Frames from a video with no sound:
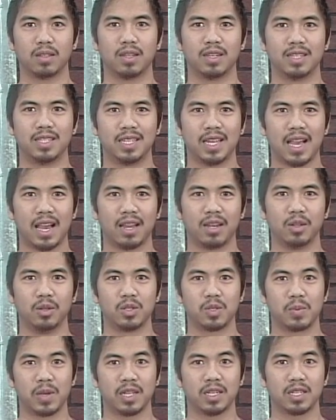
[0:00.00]
a dad who
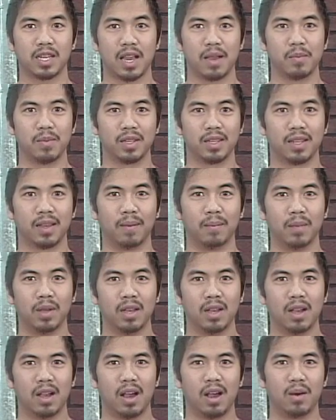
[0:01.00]
spent time with them.
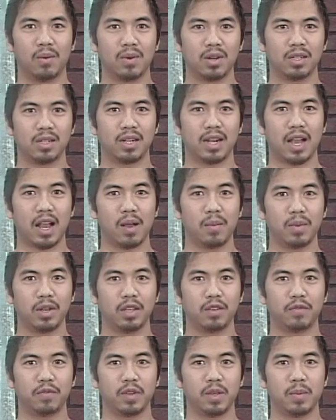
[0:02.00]
I wonder how
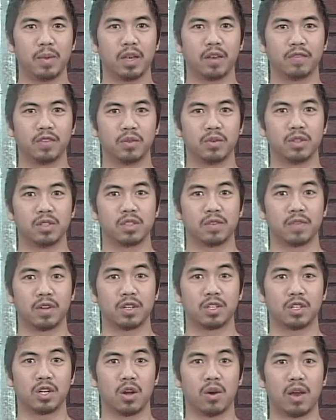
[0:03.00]
many female viewers of
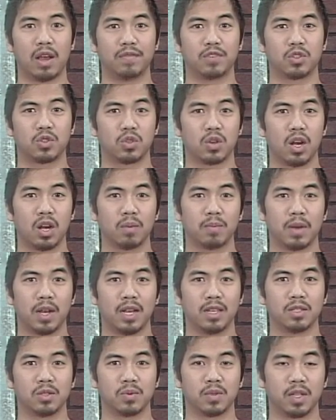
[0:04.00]
our show have strong
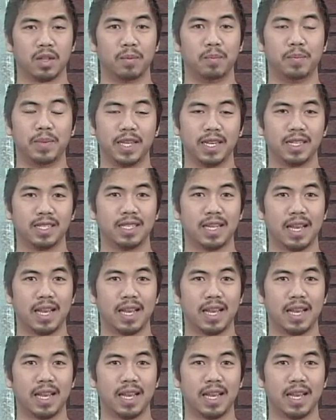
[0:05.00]
bonds with their big